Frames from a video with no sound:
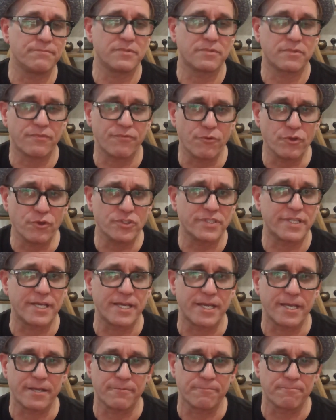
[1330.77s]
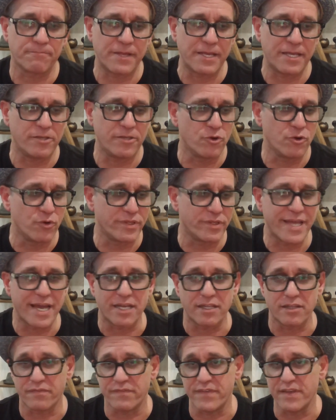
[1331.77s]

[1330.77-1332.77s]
the first thing that you do with negative